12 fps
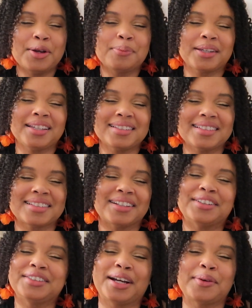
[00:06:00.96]
Peace,
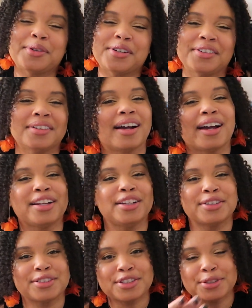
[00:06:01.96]
odabo,
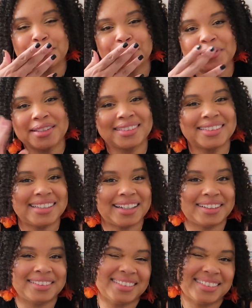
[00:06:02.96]
adios,
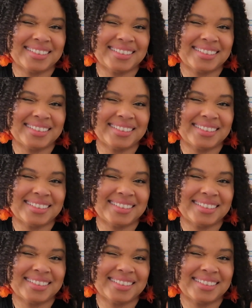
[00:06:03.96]
ciao.